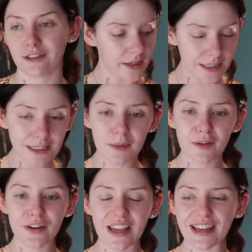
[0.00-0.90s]
And it is a bit
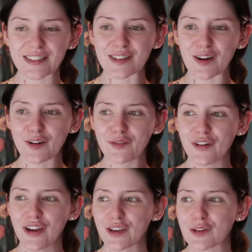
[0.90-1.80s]
of a case of,